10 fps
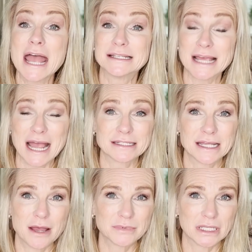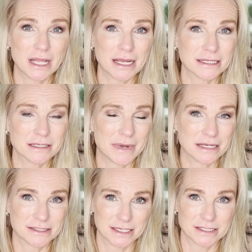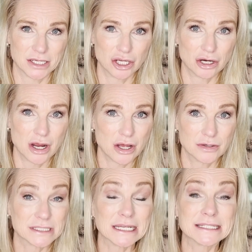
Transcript: A taxi up to Lech is about 60 euros.